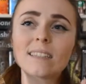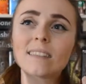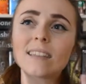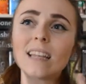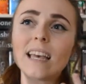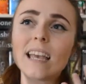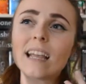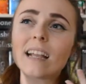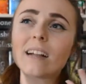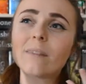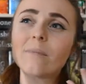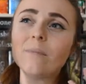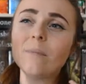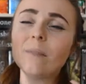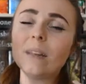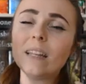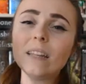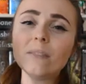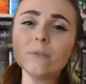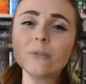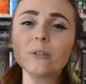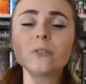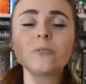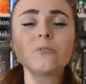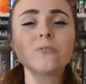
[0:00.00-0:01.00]
like a
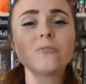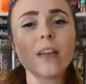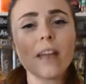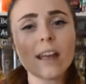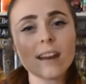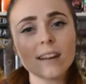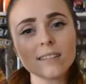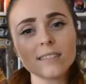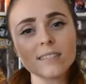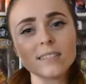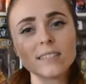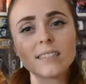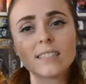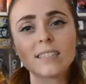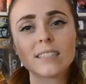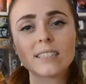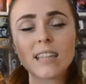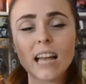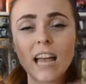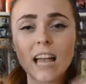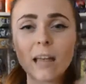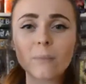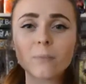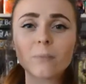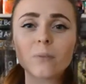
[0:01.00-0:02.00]
medieval fantasy
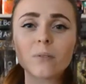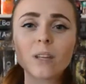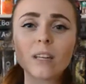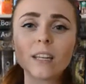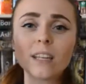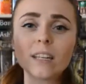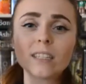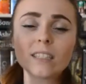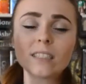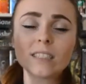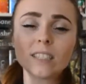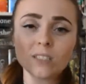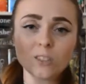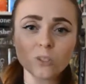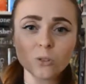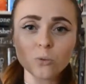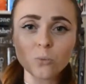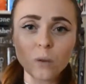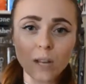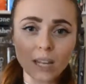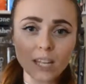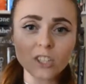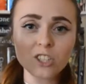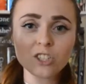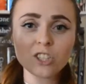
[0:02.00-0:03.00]
type
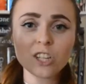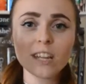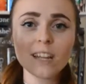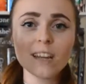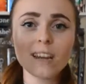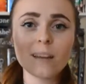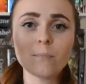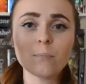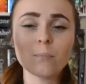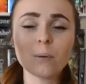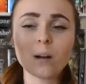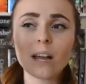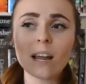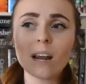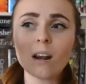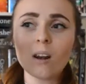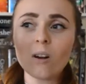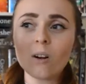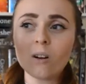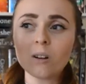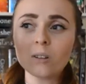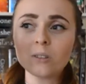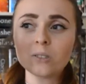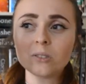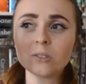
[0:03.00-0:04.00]
situation, but
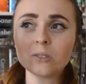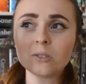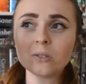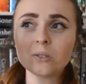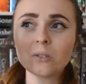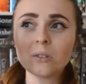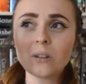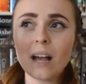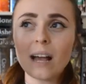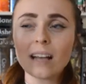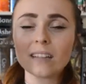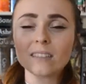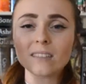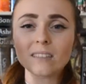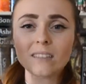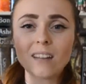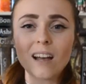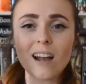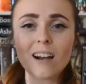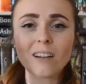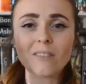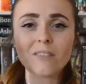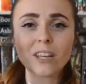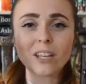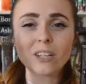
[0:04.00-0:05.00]
also has a
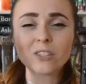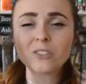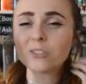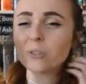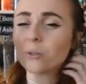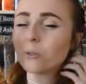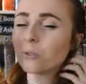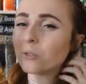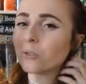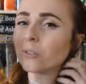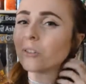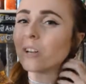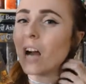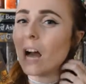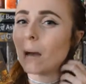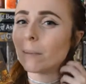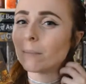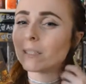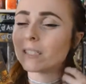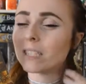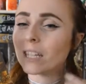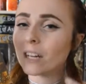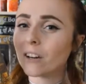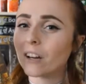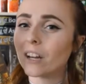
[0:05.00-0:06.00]
lot of like social
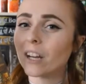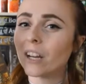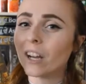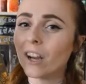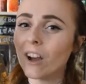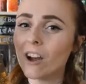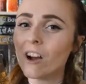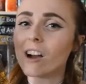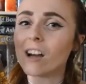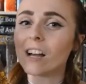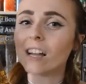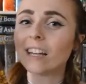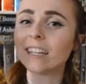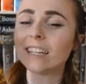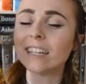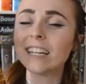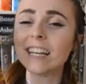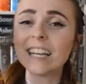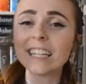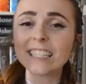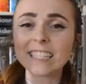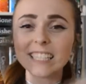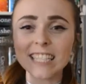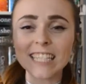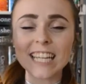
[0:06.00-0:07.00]
commentary on
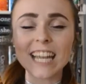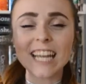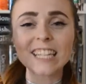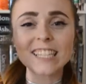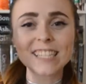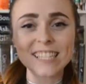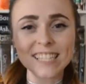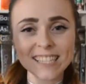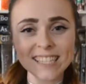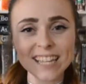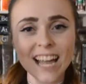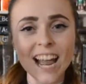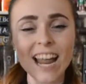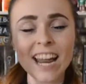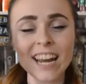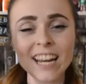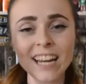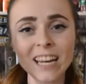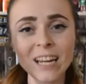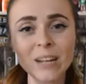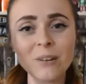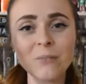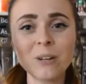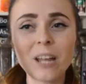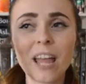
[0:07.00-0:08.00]
today's
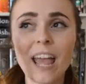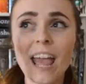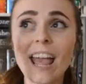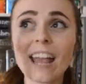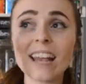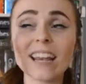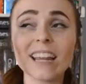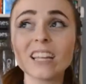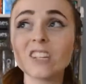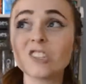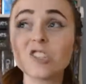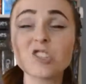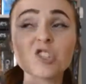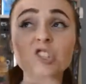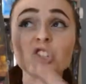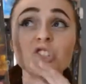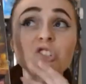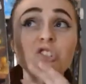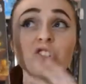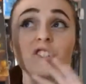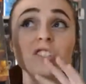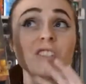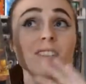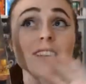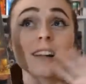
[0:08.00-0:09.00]
society, and it's
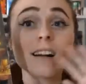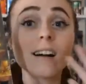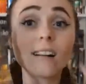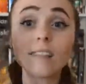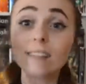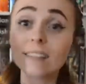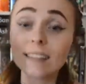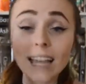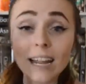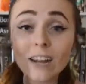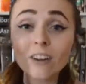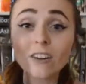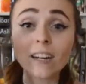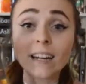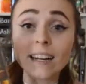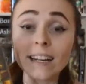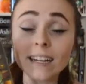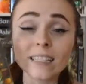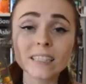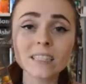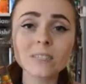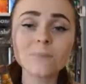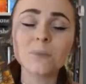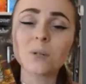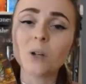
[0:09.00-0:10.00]
just
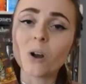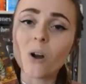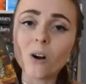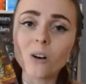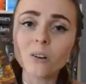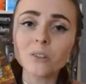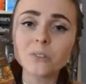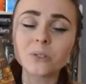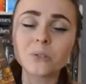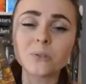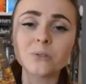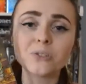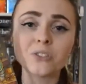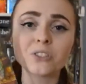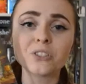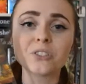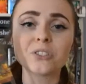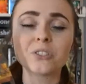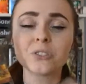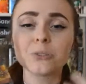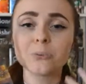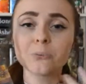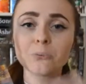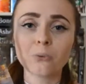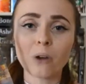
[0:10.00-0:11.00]
hilarious, but also
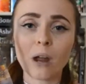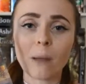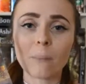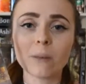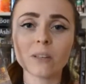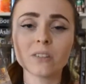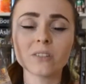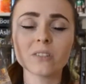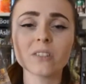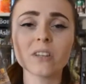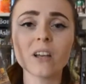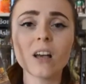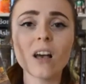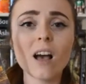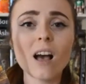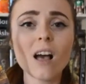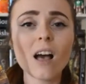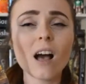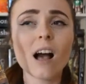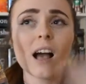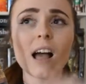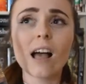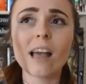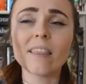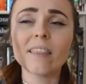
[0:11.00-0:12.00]
just the premise
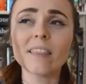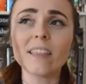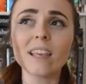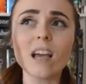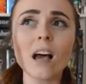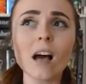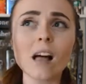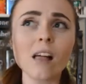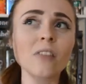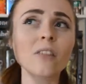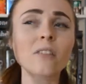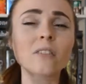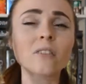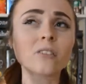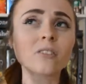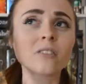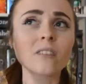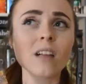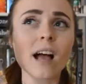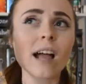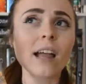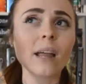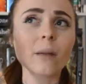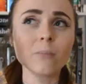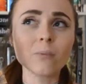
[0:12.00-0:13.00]
and the
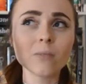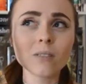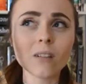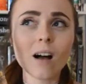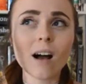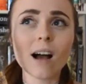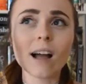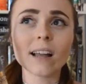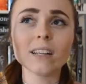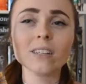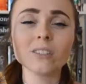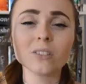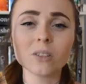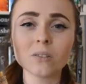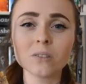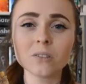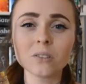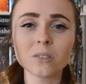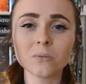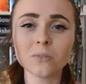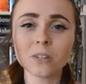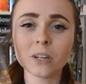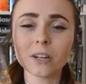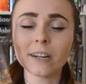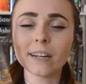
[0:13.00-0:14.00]
underlying plot is
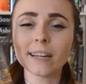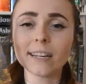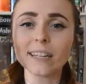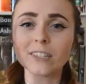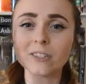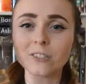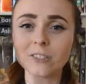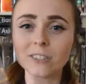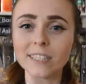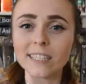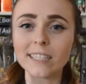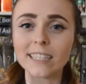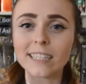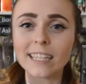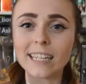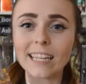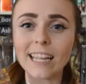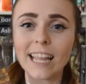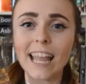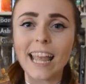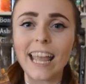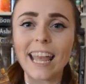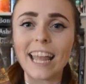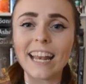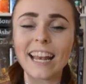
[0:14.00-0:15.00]
also very intriguing,
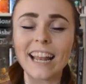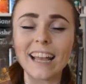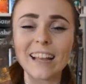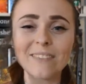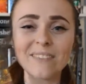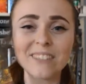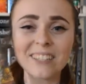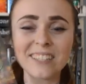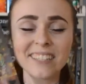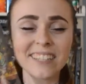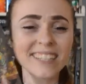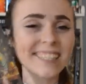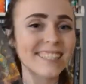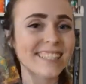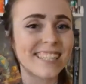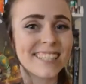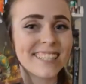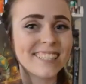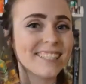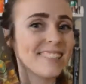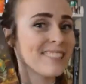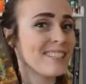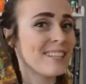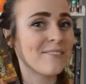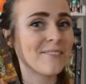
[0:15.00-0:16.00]
and I'm very
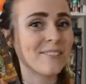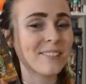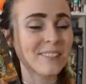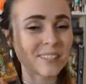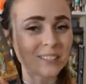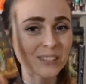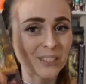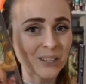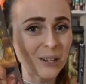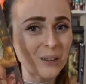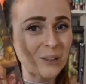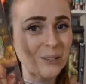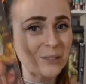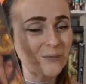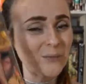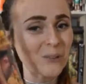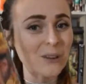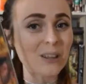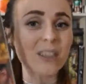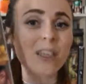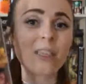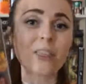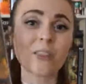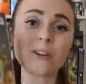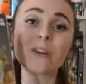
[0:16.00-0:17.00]
excited to see where this goes
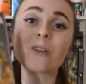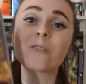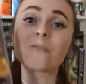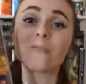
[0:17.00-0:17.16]
for the 3rd